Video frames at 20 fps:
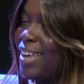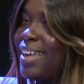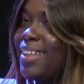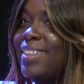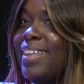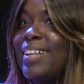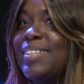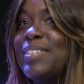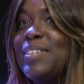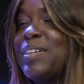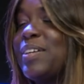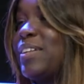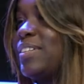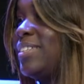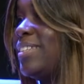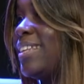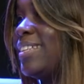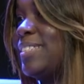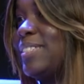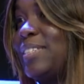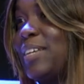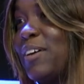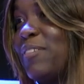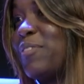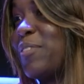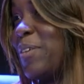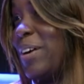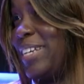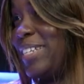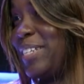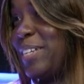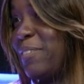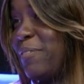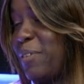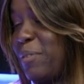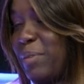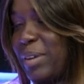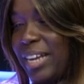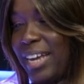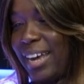That's a that's a tough question
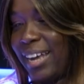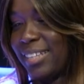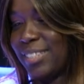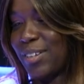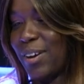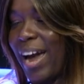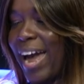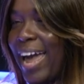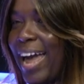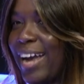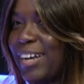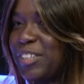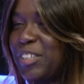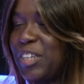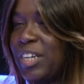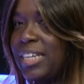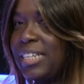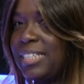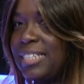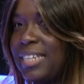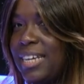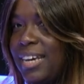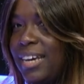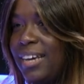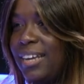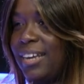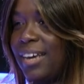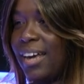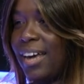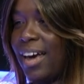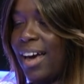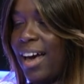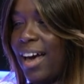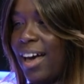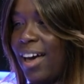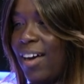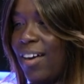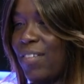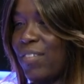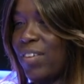for me to answer. I actually did
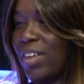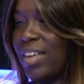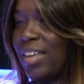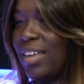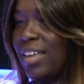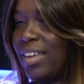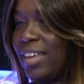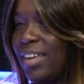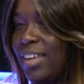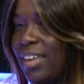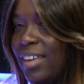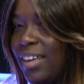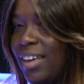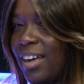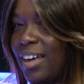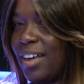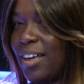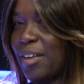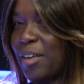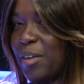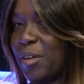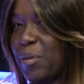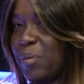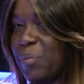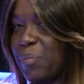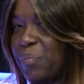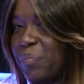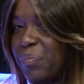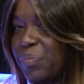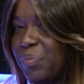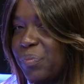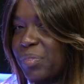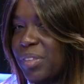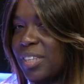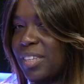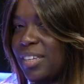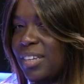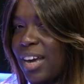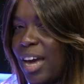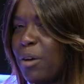have um
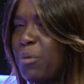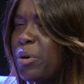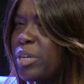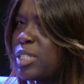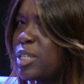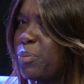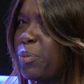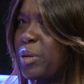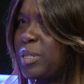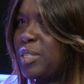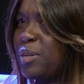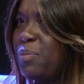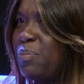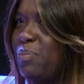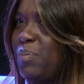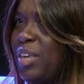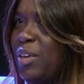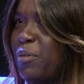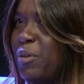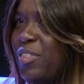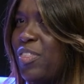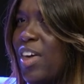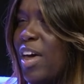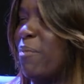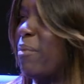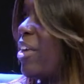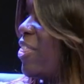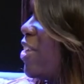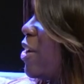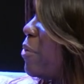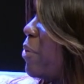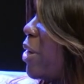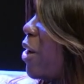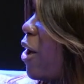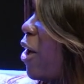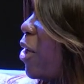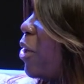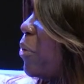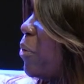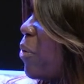I was supposed to meet with them. I think we
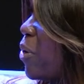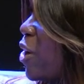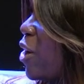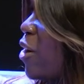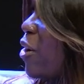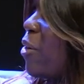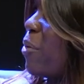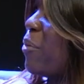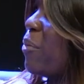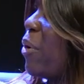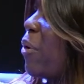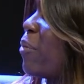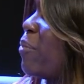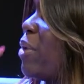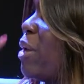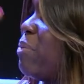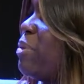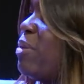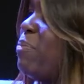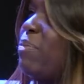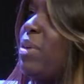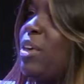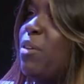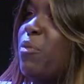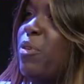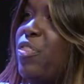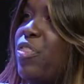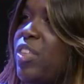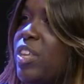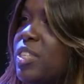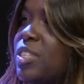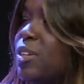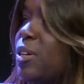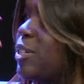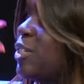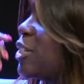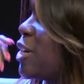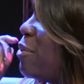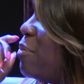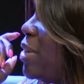all were or maybe meet with the
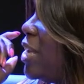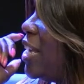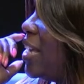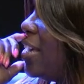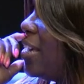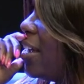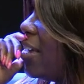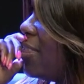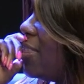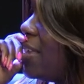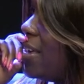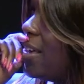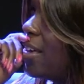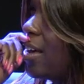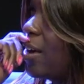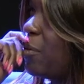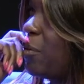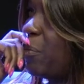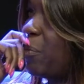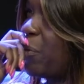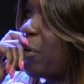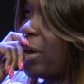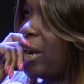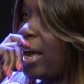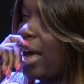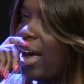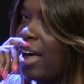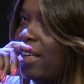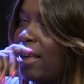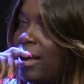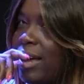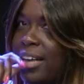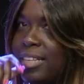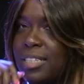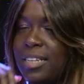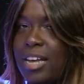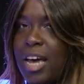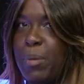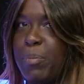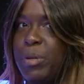search committee, I think at one point. I, it
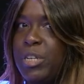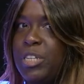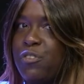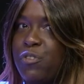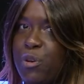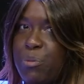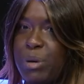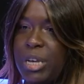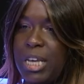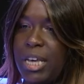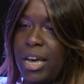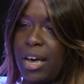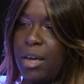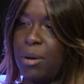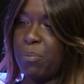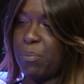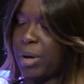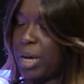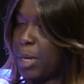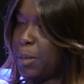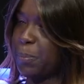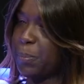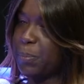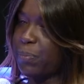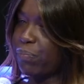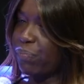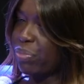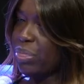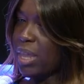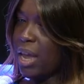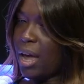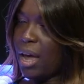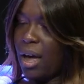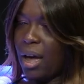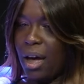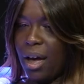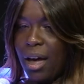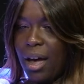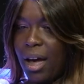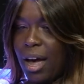hasn't happened for me yet, but
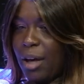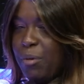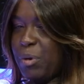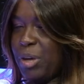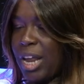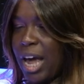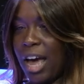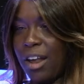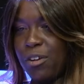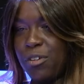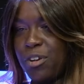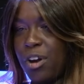I mean, I don't